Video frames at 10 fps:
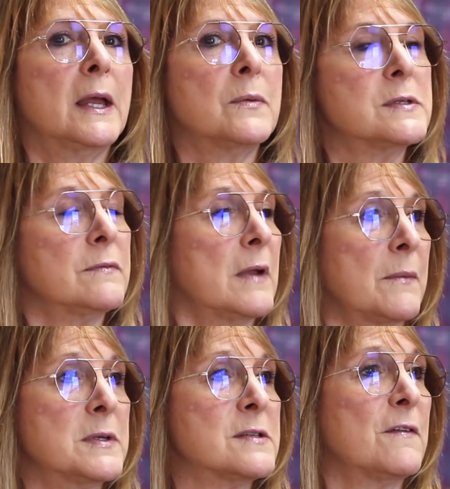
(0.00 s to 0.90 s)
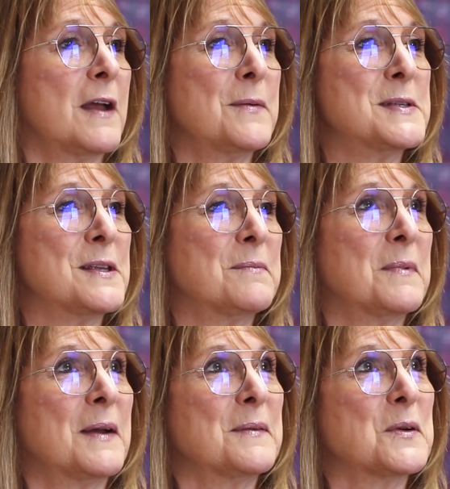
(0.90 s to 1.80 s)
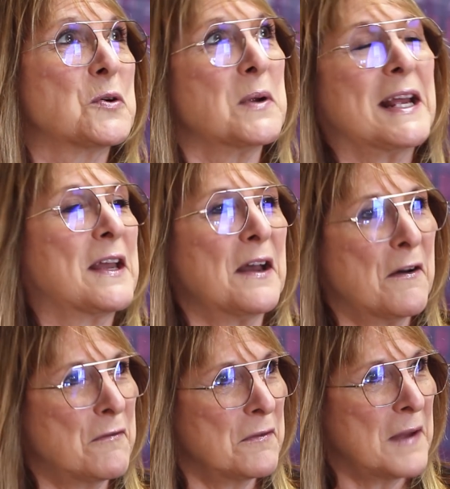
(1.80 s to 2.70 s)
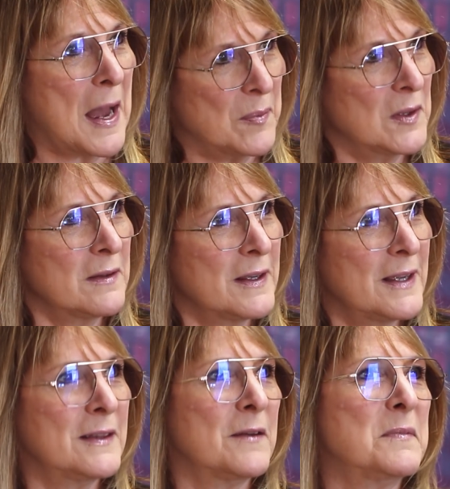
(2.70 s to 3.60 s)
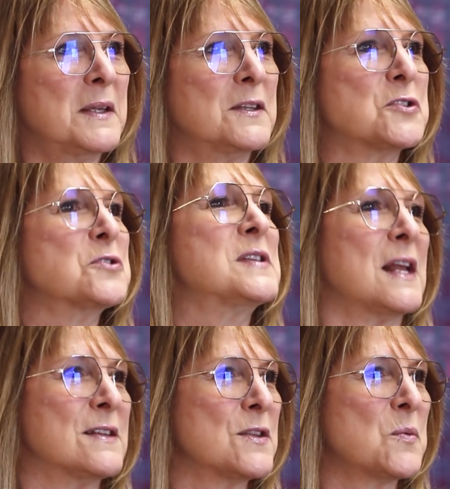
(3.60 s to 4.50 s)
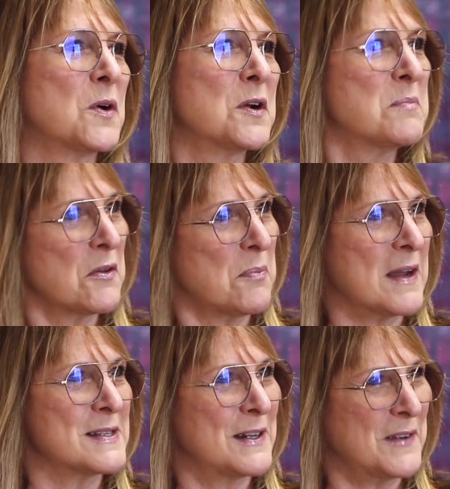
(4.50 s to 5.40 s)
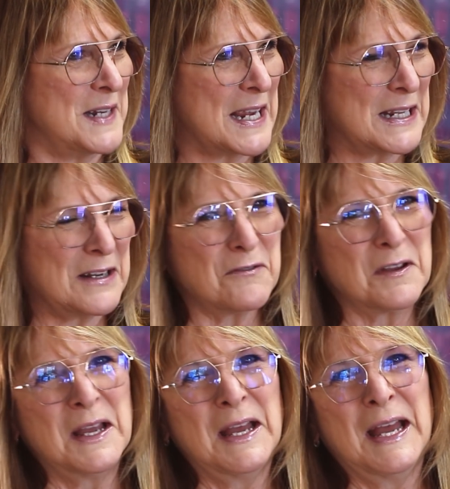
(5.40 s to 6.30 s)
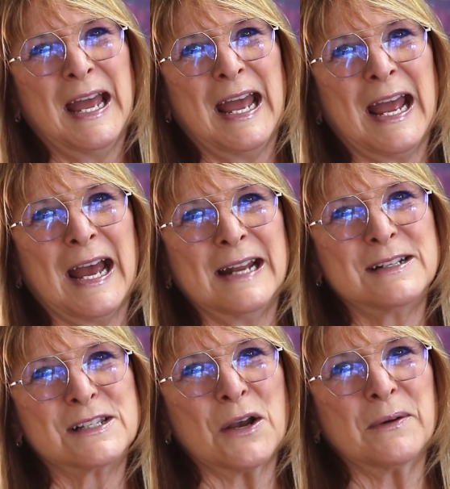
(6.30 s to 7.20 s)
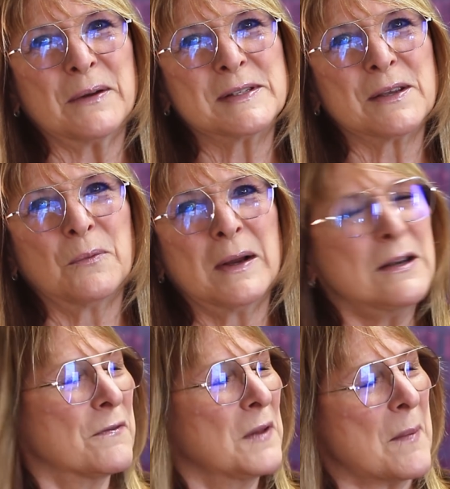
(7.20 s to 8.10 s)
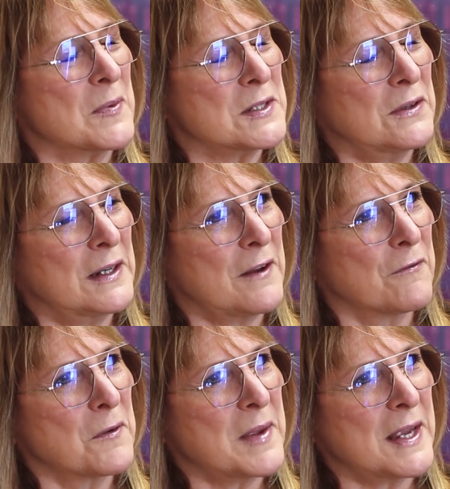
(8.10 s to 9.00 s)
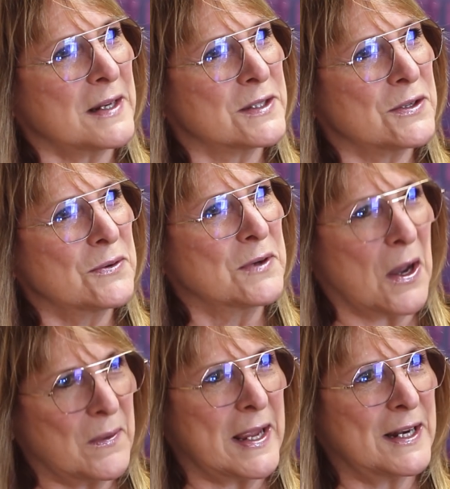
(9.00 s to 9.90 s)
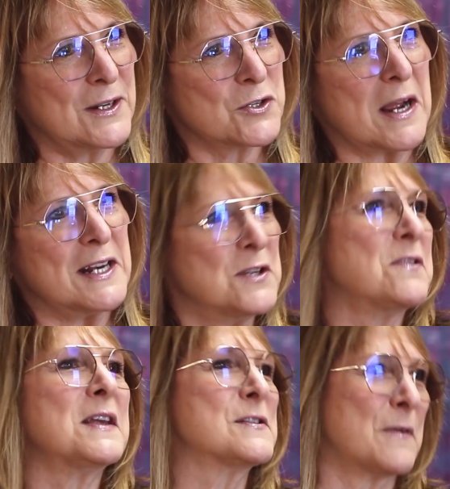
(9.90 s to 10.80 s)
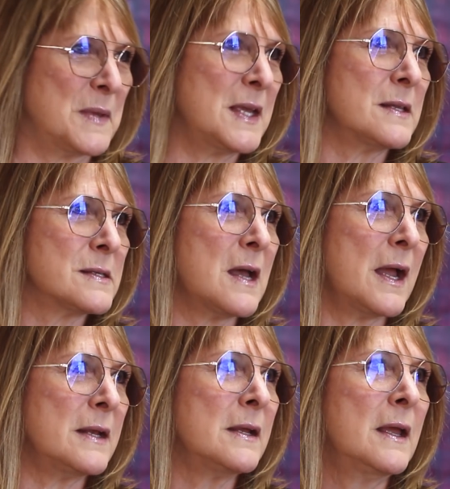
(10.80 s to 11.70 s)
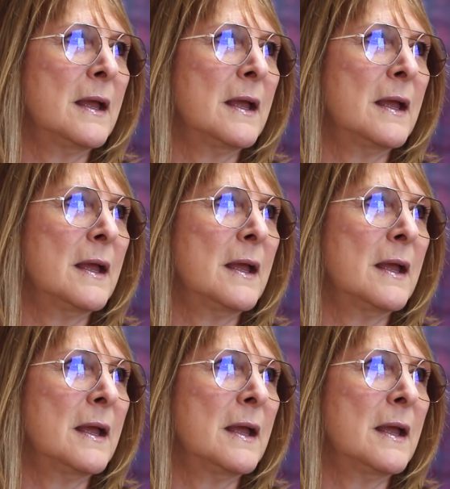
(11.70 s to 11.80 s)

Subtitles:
I was a critic of Apple in the true sense of the word, both positive and negative. And so it was a wonderful opportunity for me to go in and try to do things from the inside.